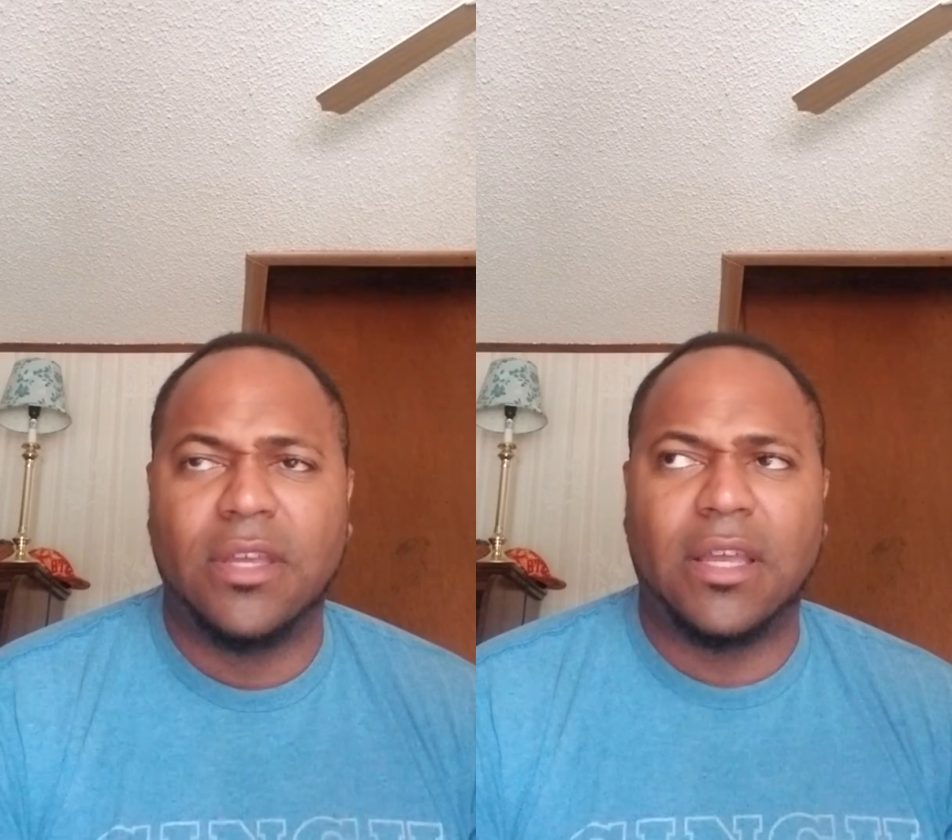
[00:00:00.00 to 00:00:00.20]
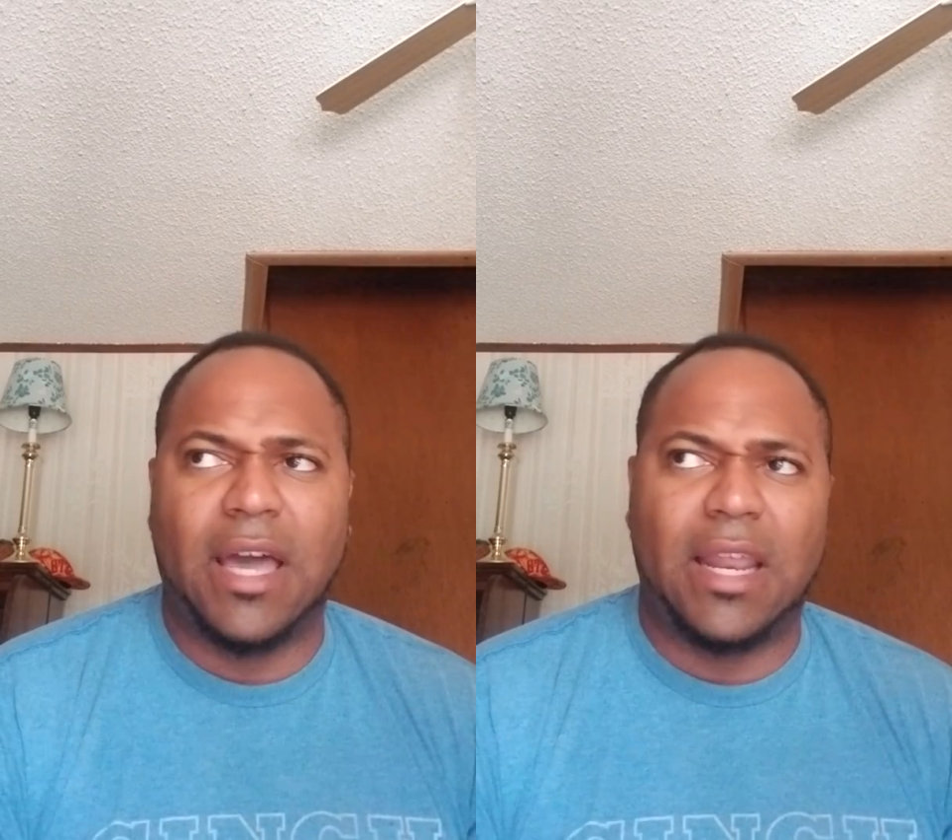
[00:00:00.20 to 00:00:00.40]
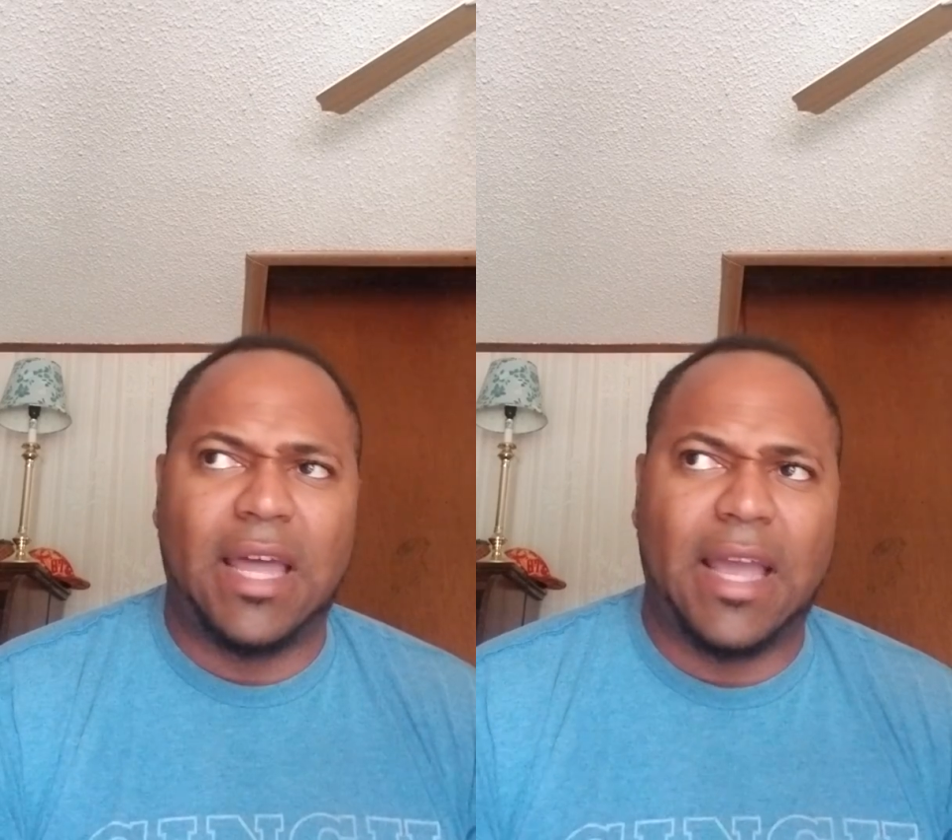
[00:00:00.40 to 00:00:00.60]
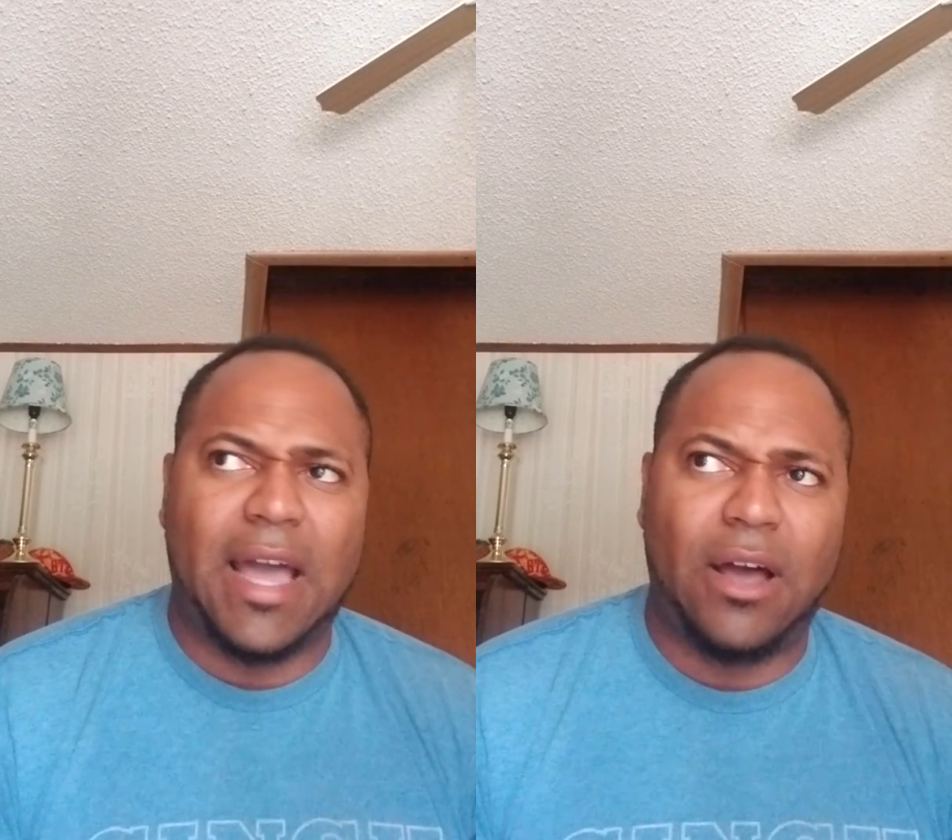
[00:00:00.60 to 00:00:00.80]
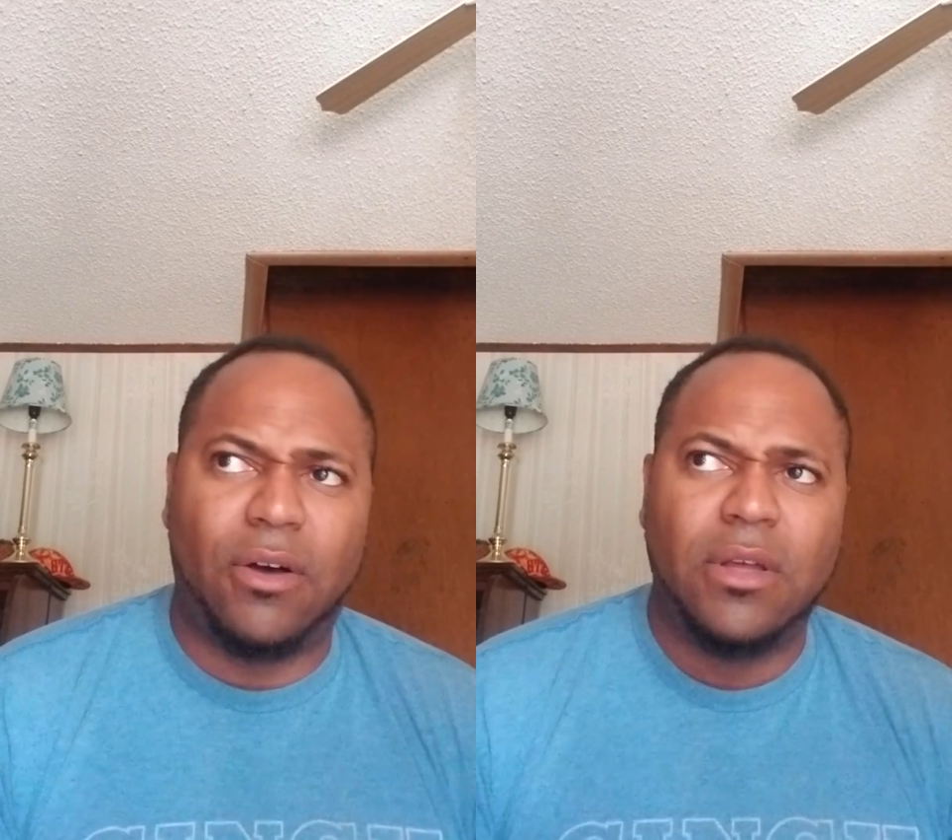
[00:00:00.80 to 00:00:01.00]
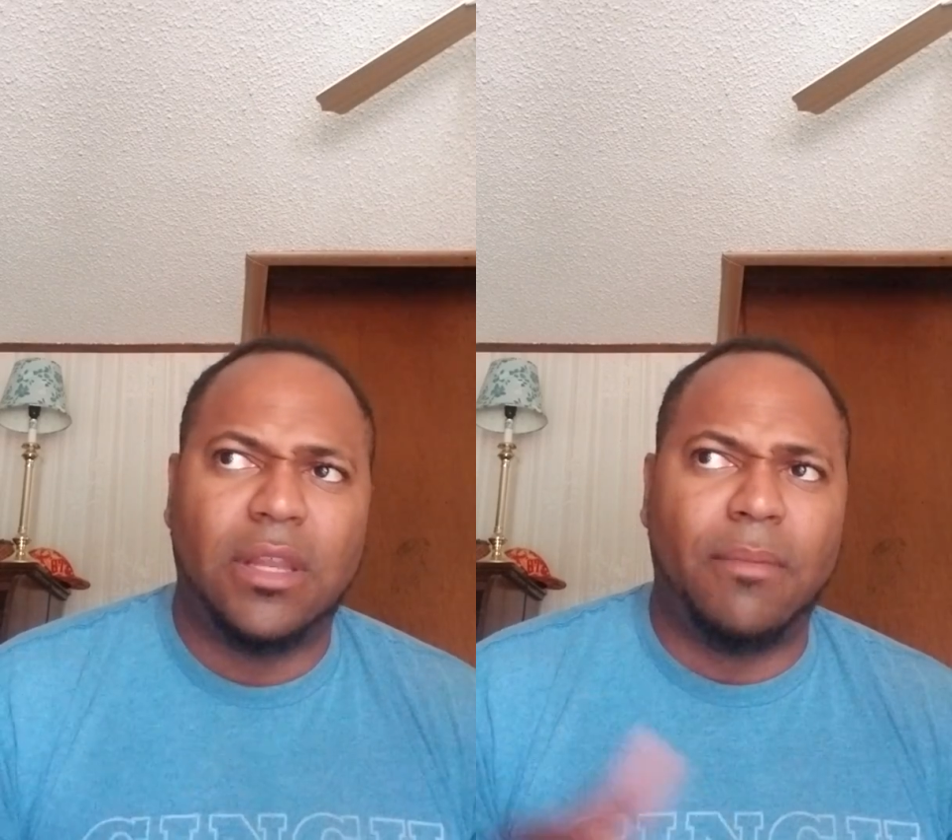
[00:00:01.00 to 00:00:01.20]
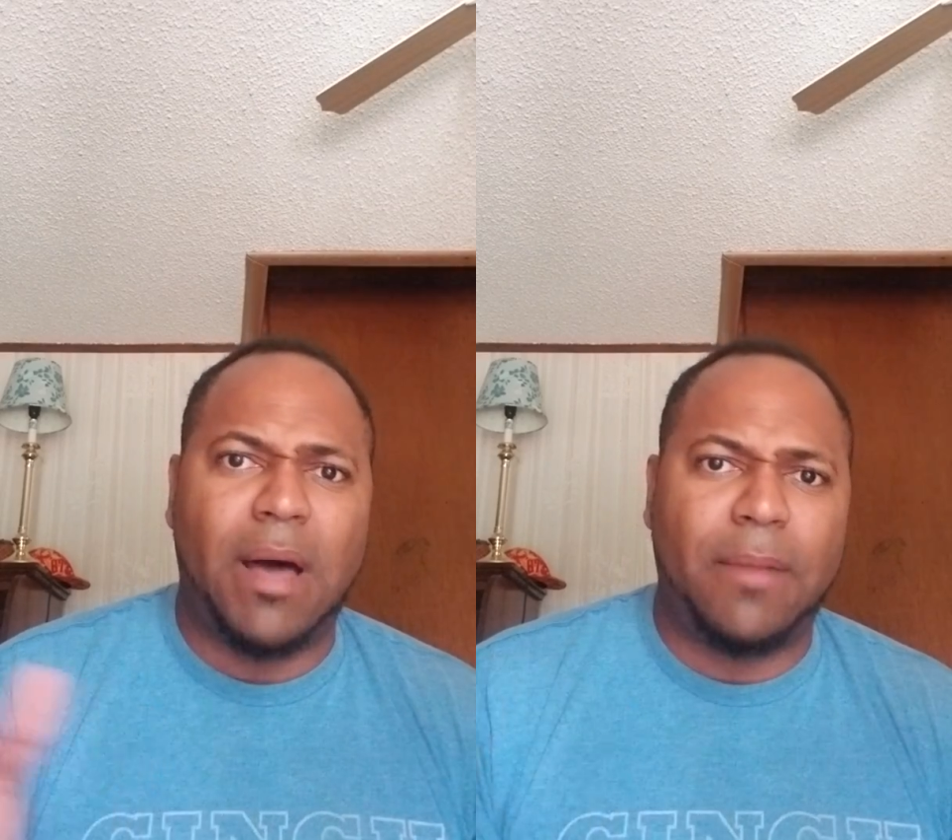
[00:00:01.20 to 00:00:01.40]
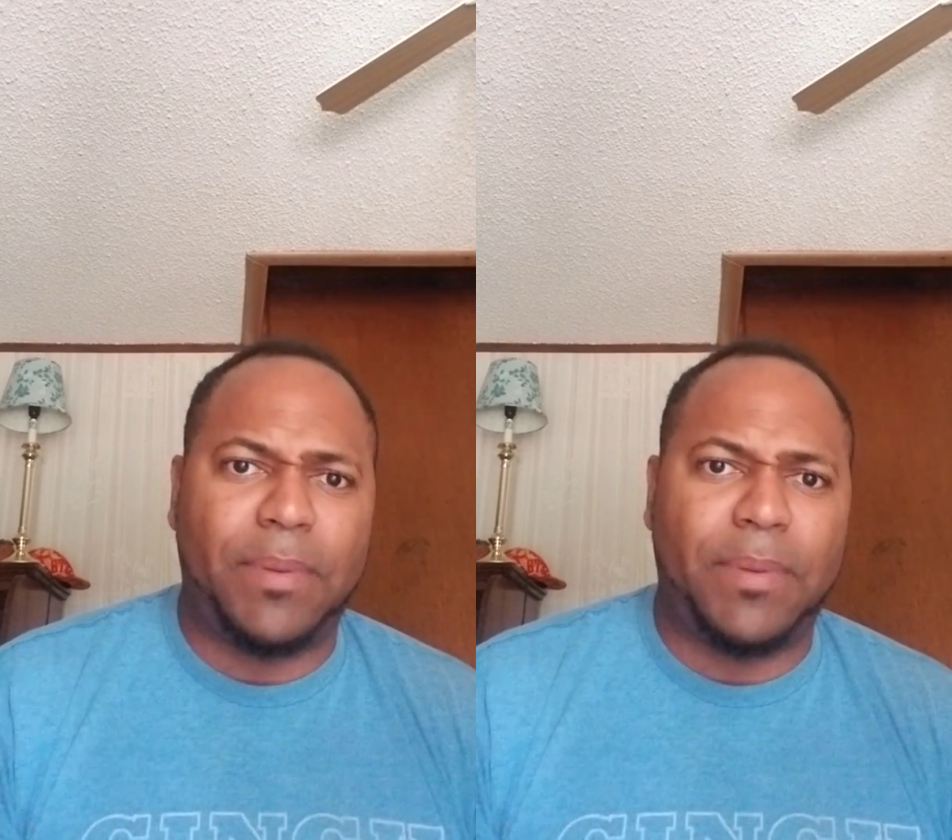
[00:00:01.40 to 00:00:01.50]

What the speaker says: kind of like how Lamont